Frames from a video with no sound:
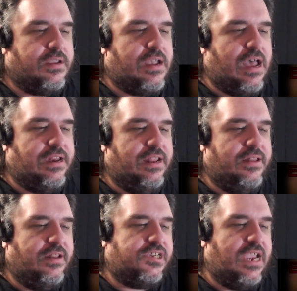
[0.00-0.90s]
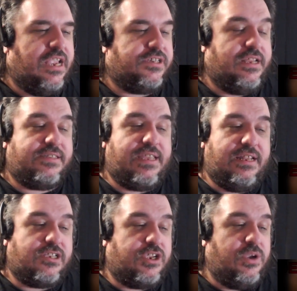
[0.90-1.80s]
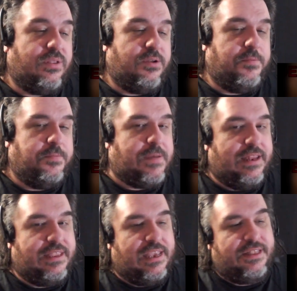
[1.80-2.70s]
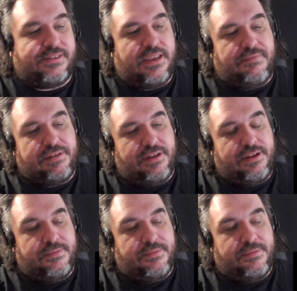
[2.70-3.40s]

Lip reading: Colony of the Changelings, and it's a cute little pendant and everything